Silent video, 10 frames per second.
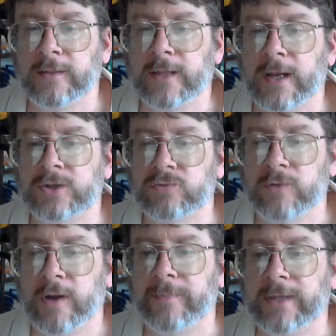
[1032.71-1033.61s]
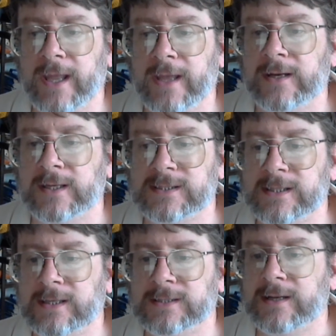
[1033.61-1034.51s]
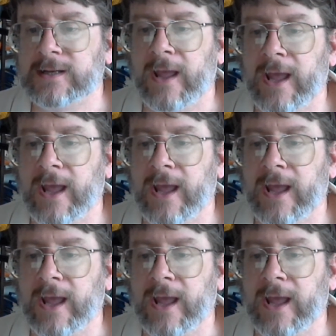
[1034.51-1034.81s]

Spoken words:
that a Trump candidacy is an